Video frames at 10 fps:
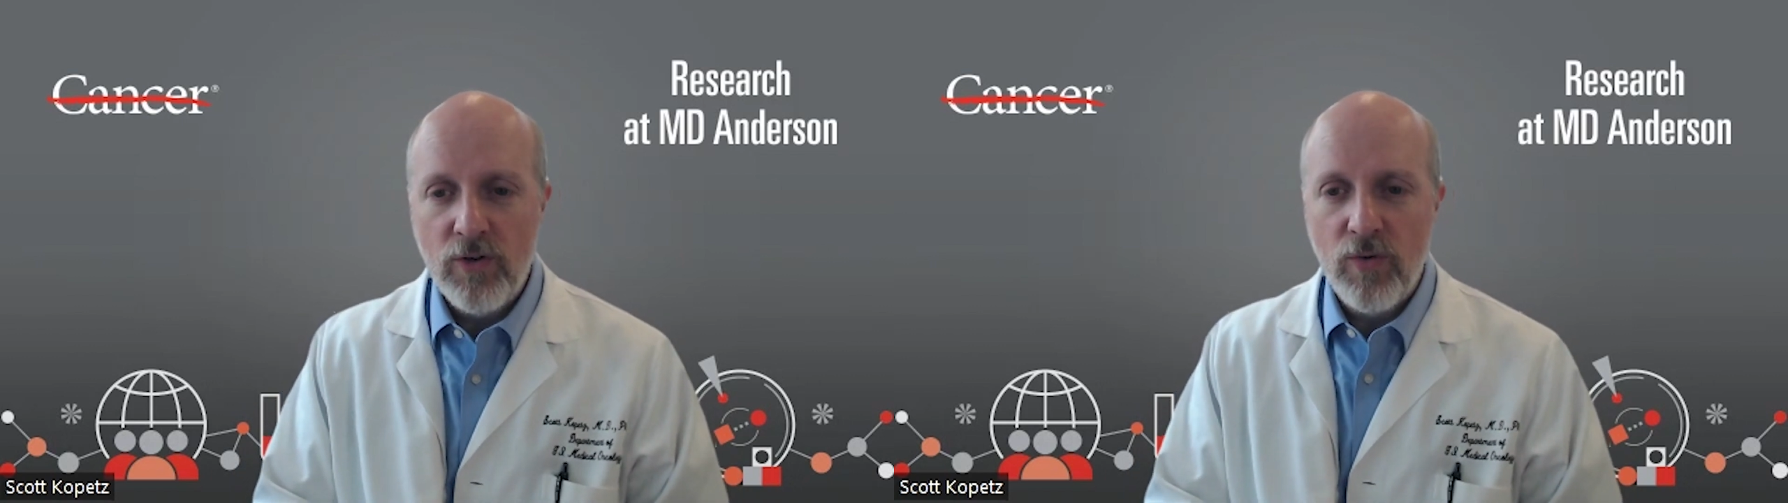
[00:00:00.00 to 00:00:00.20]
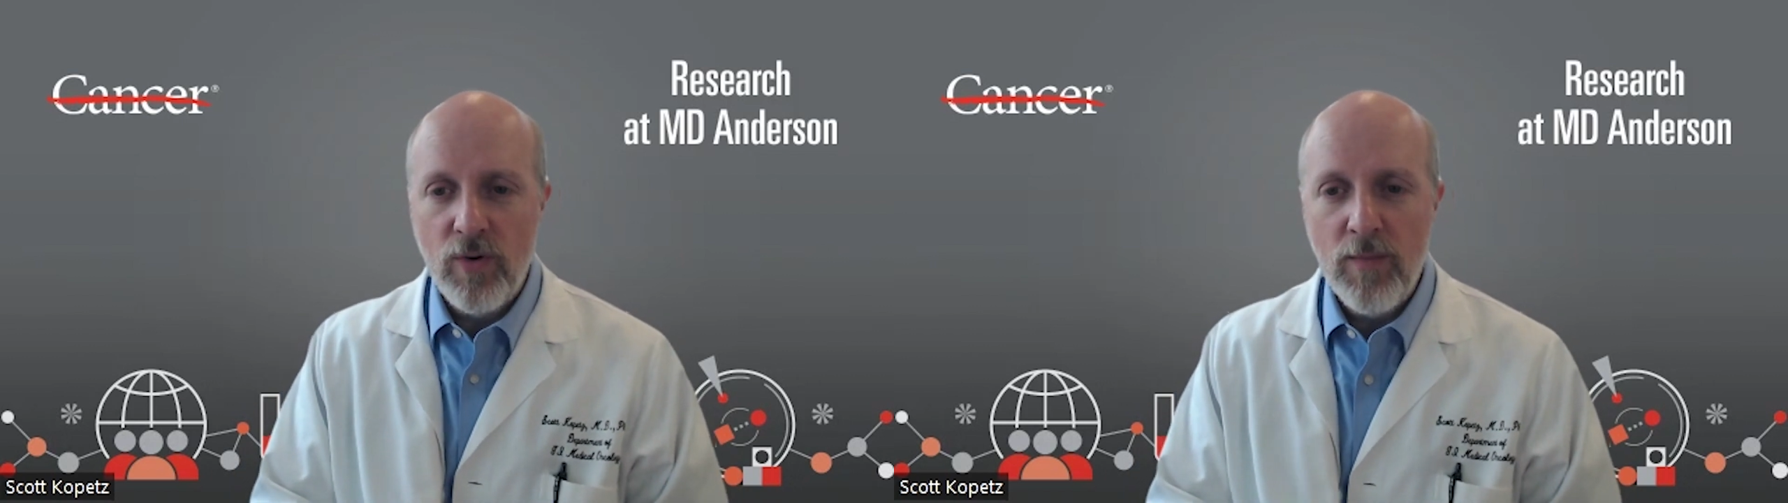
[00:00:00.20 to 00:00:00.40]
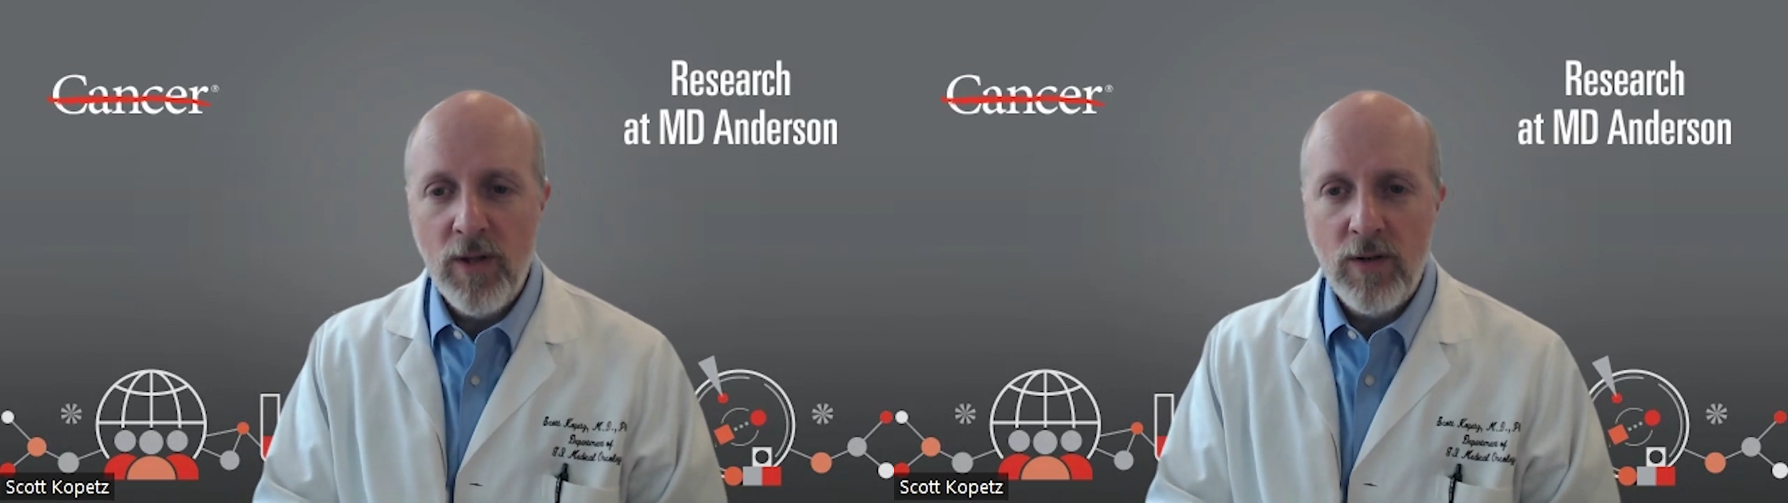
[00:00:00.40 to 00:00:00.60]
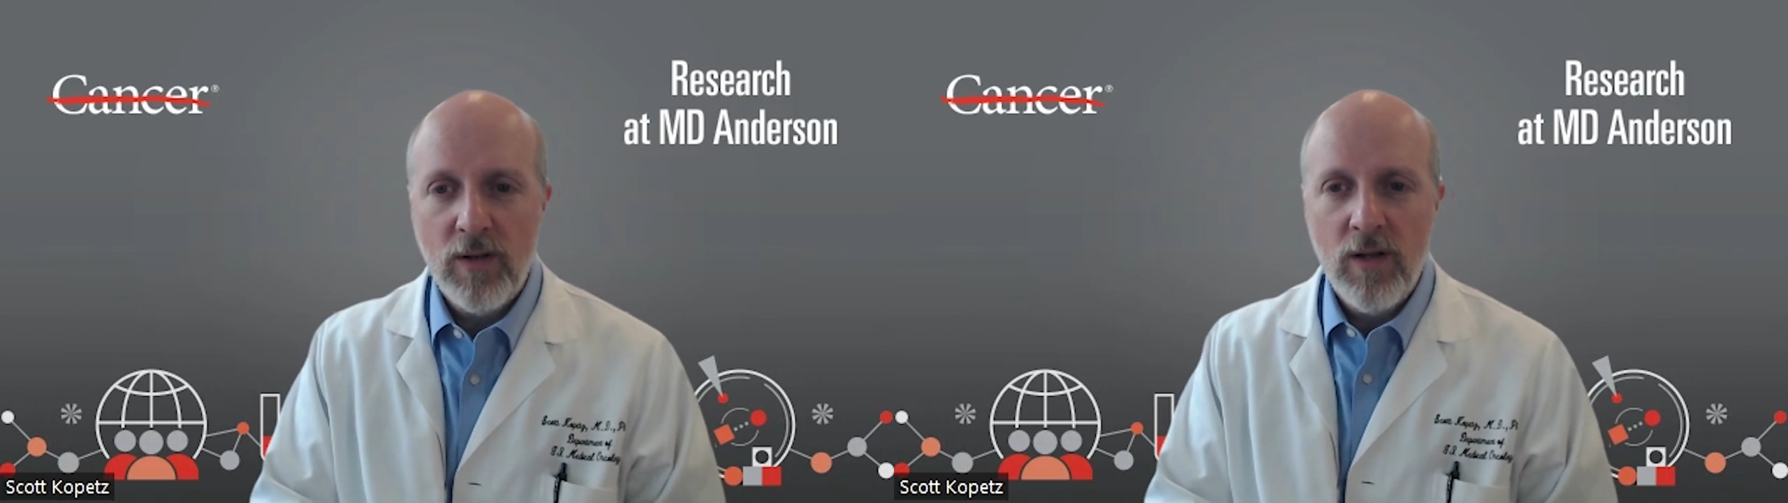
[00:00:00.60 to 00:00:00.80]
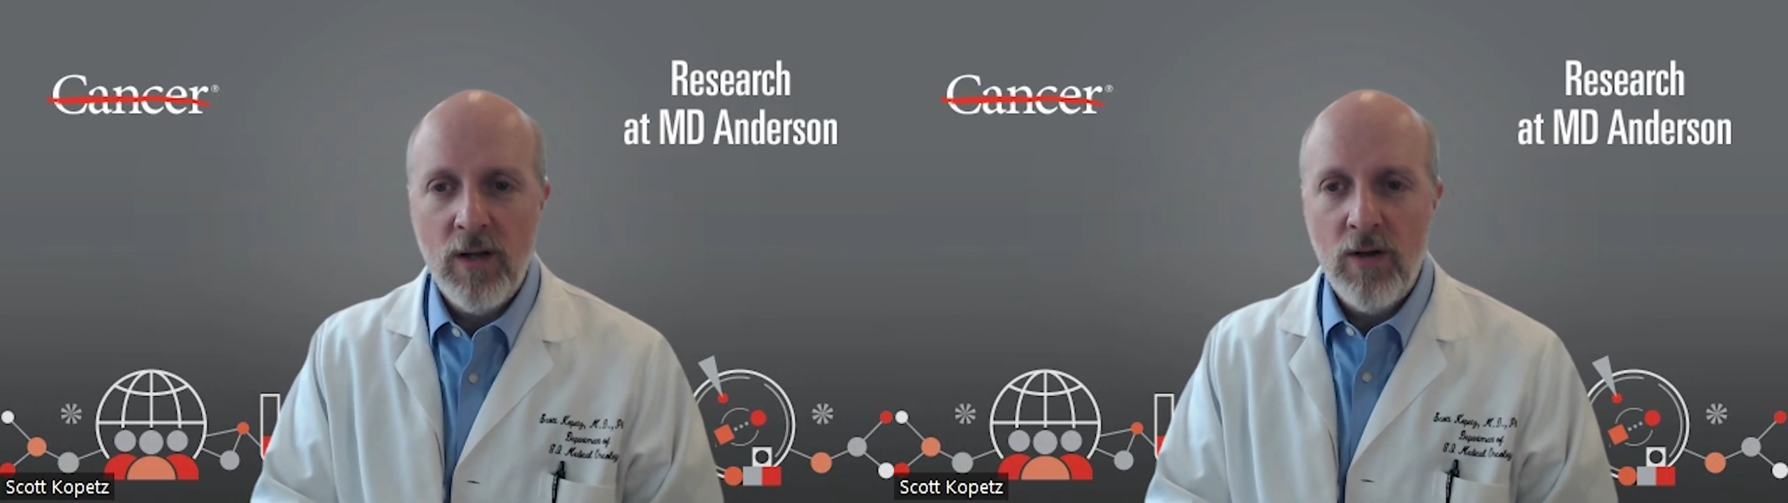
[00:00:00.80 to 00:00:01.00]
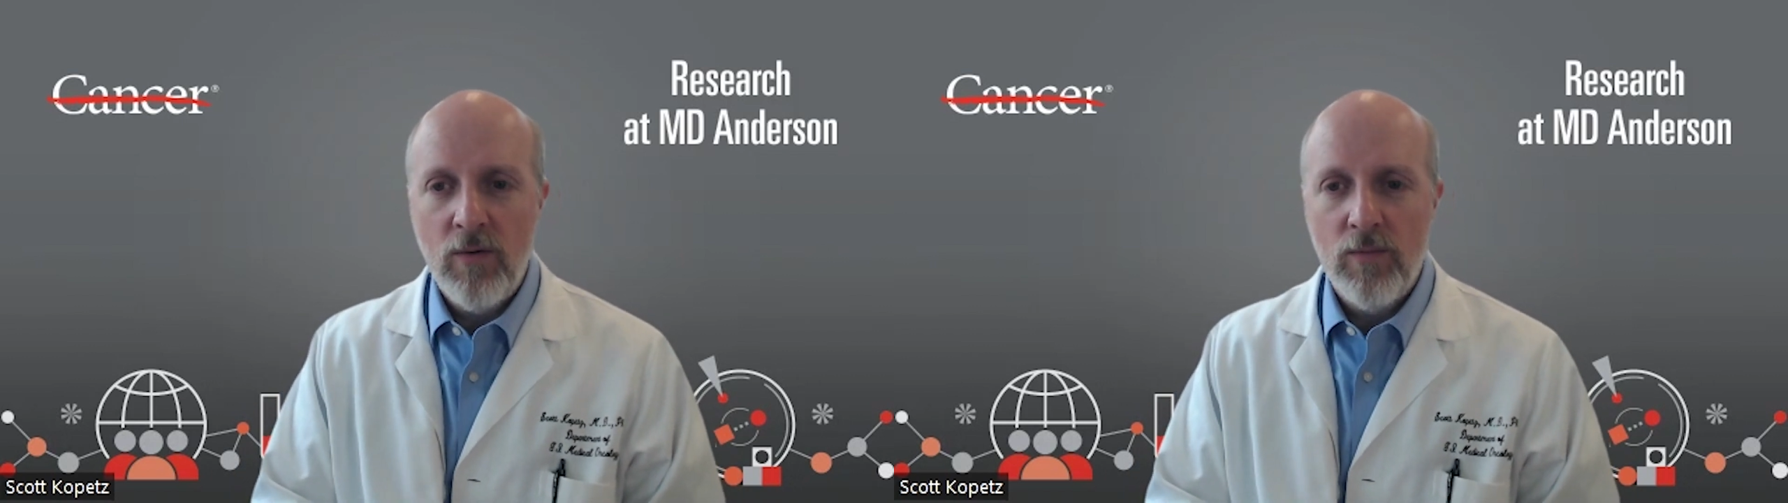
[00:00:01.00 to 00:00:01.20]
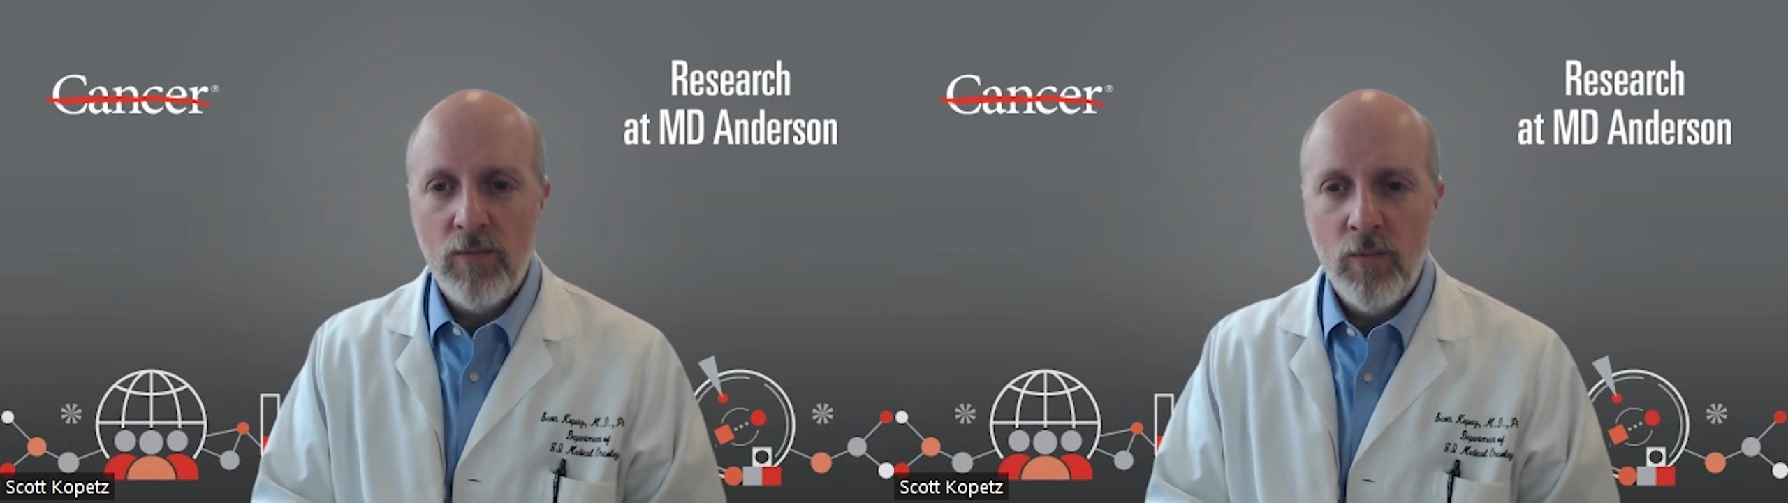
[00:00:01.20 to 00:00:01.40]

treatment uh,